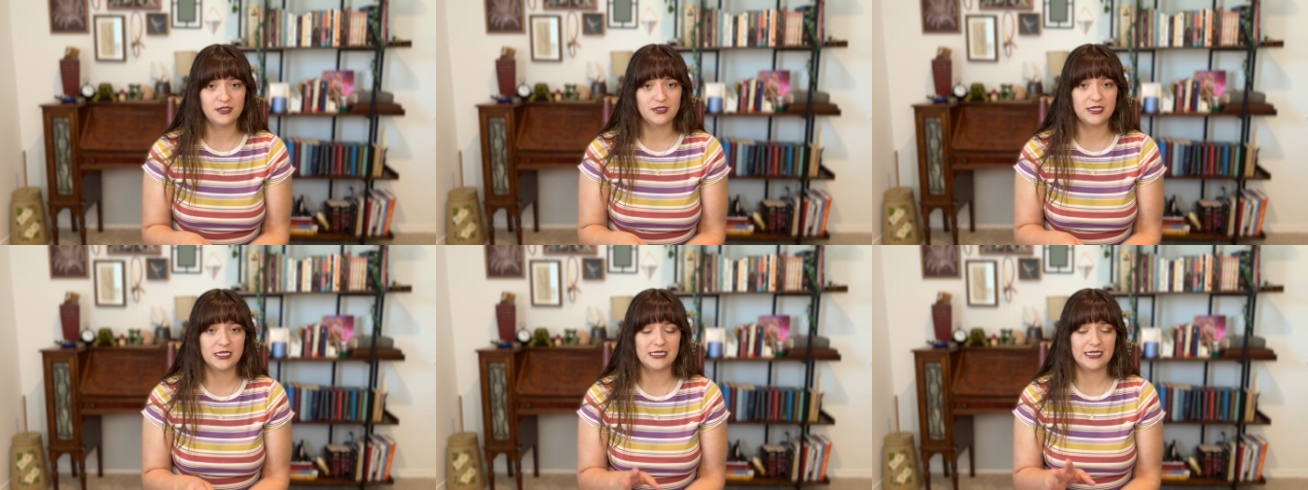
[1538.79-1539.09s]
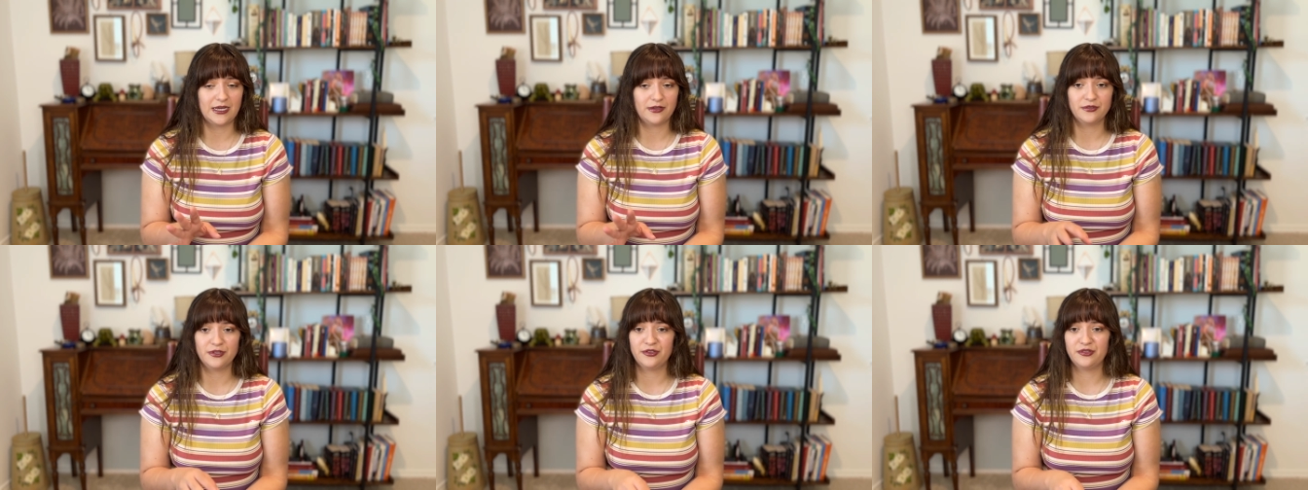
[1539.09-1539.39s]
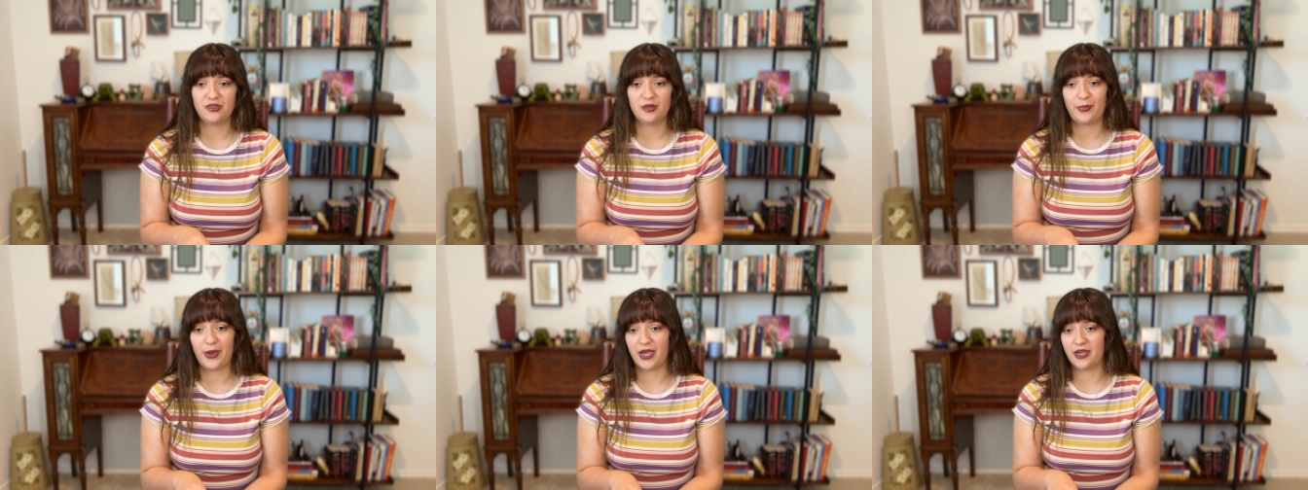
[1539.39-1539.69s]
to download
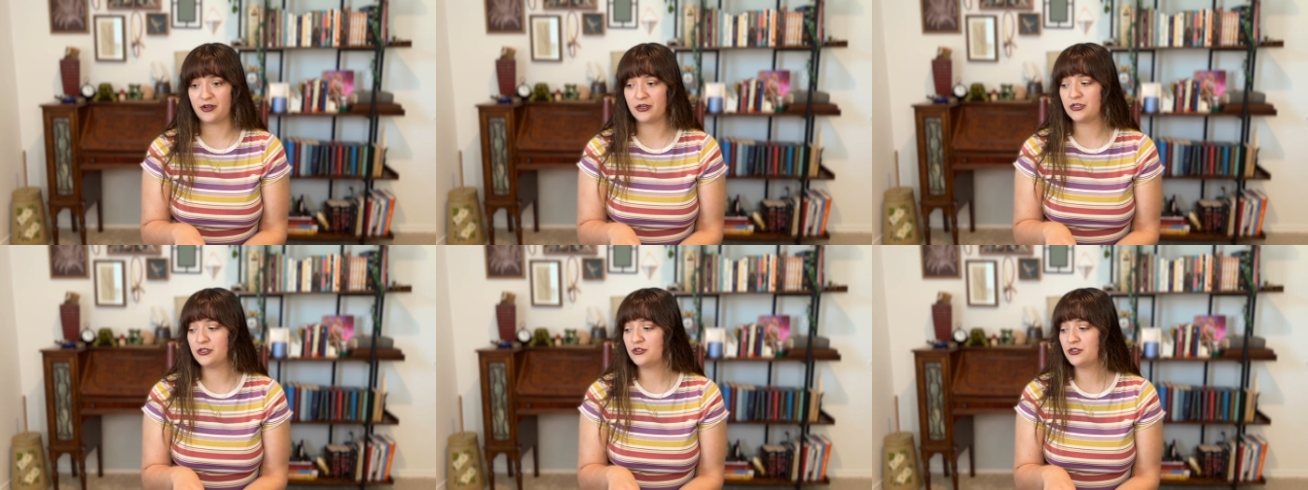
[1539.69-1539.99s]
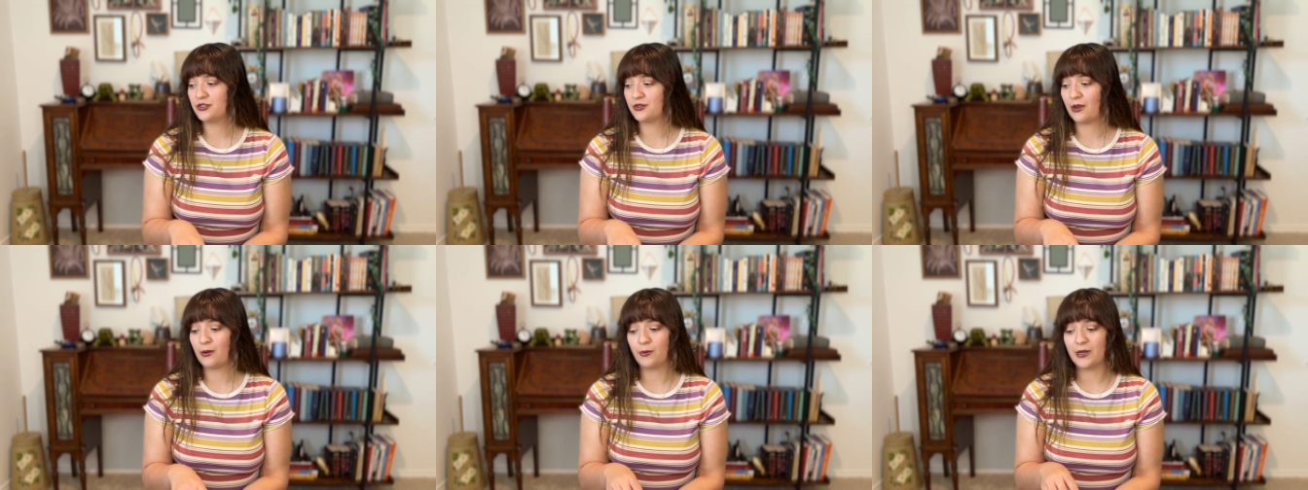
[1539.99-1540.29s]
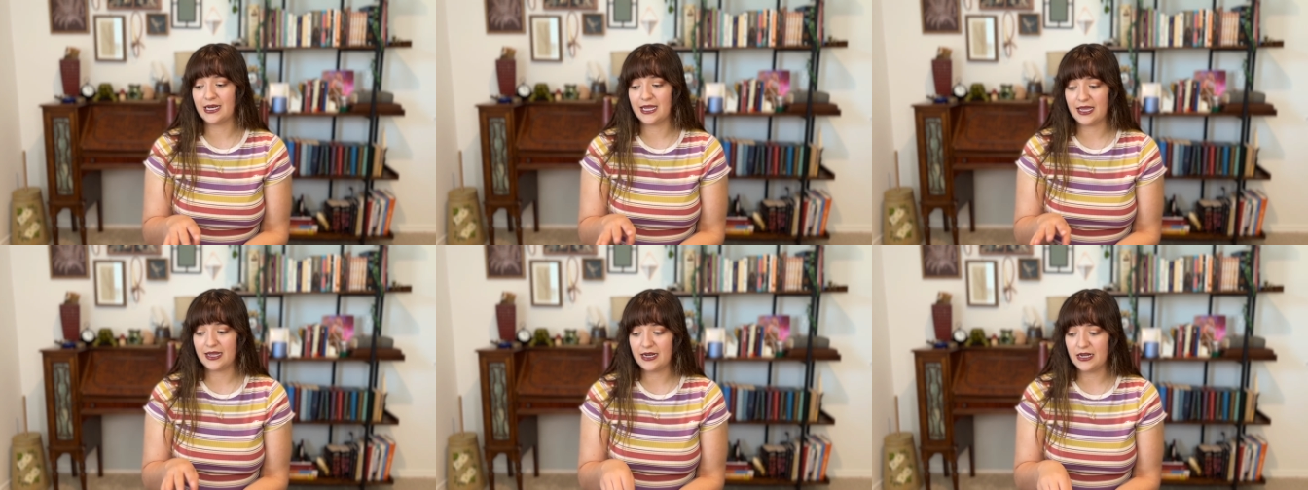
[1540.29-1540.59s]
the pattern. So I went
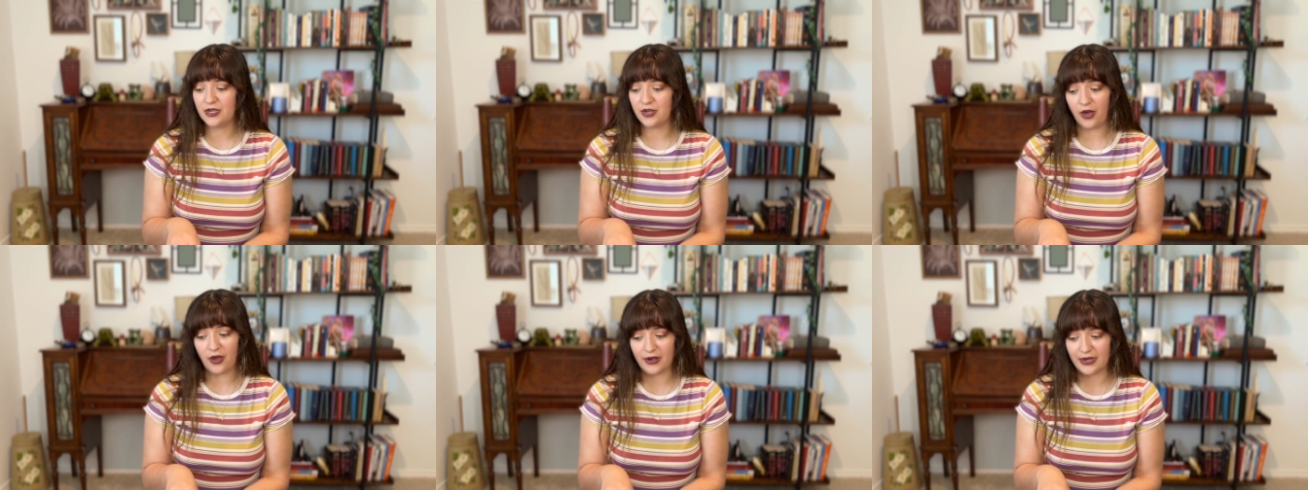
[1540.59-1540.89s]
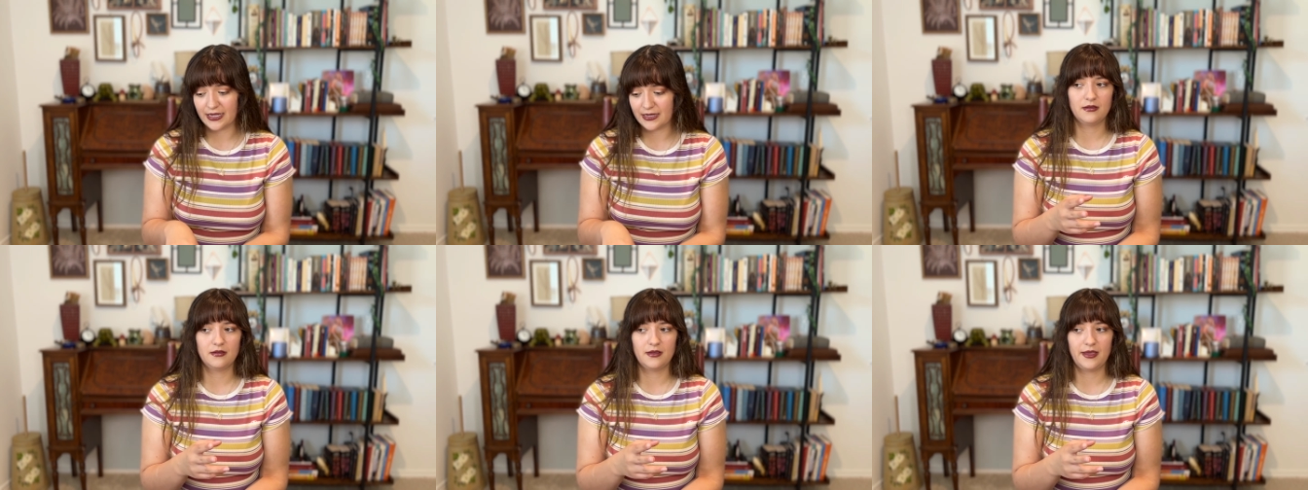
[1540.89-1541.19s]
ahead and got it.